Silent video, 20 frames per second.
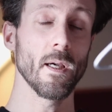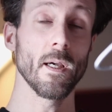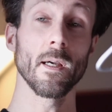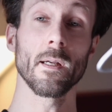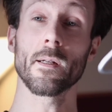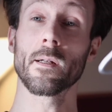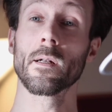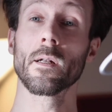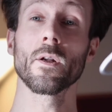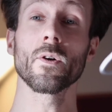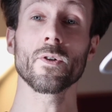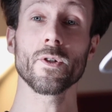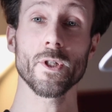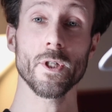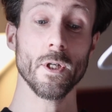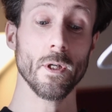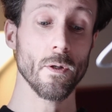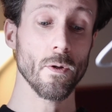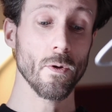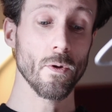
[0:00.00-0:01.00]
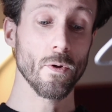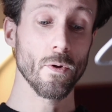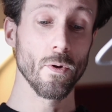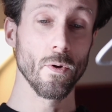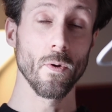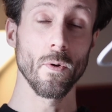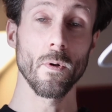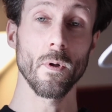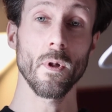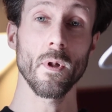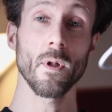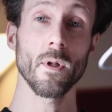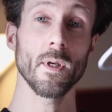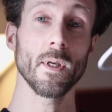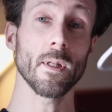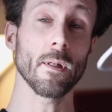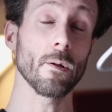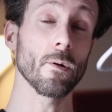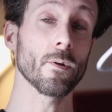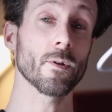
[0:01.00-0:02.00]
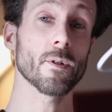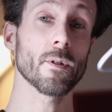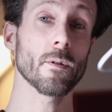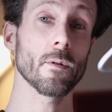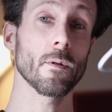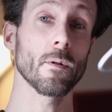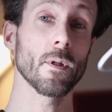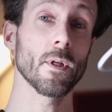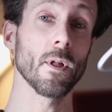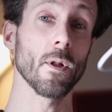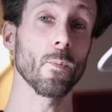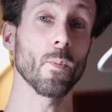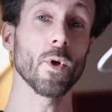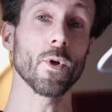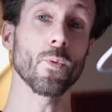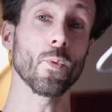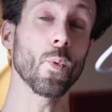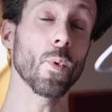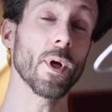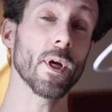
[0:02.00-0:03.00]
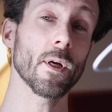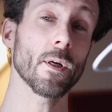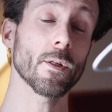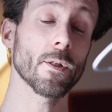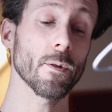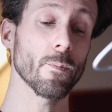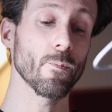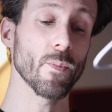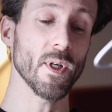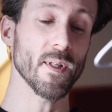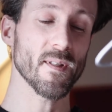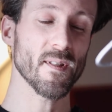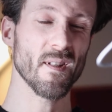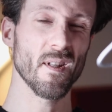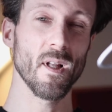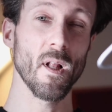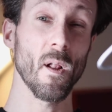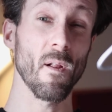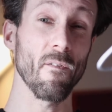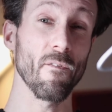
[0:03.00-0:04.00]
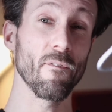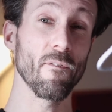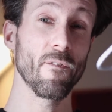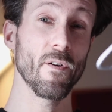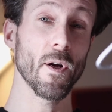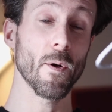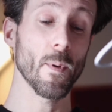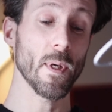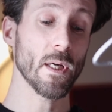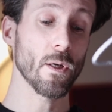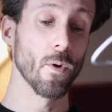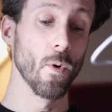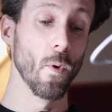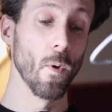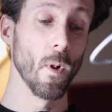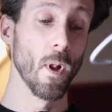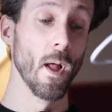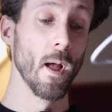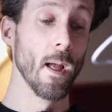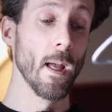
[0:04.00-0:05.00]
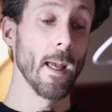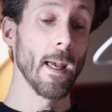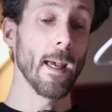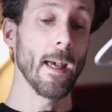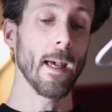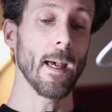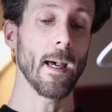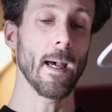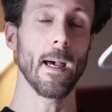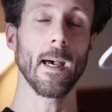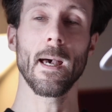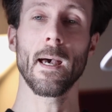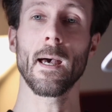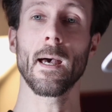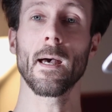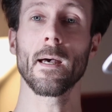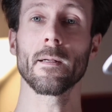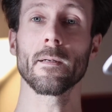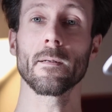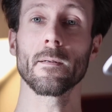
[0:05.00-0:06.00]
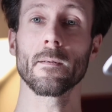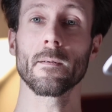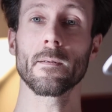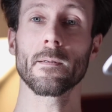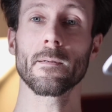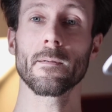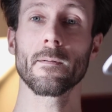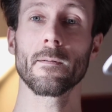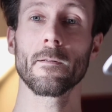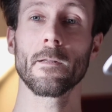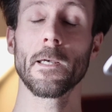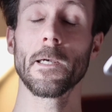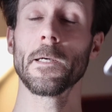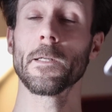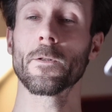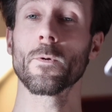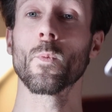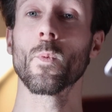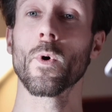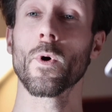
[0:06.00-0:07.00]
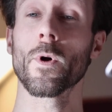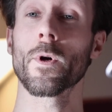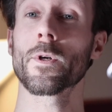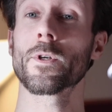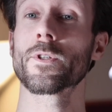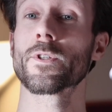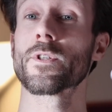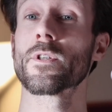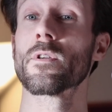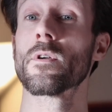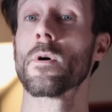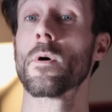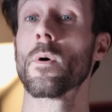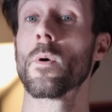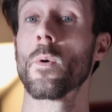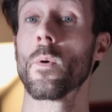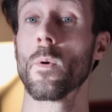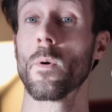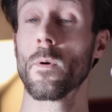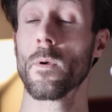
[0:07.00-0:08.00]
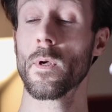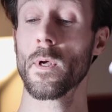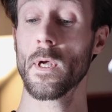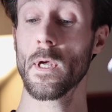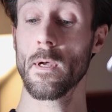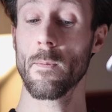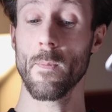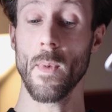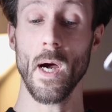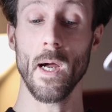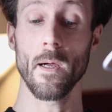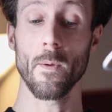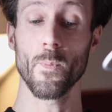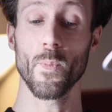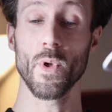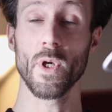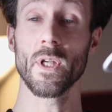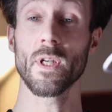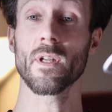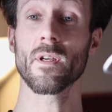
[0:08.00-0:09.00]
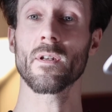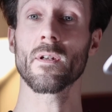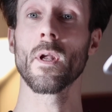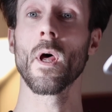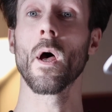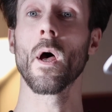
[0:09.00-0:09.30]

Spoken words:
It looks cool, it looks a little bit weird, but still very cool, and it works, in my opinion,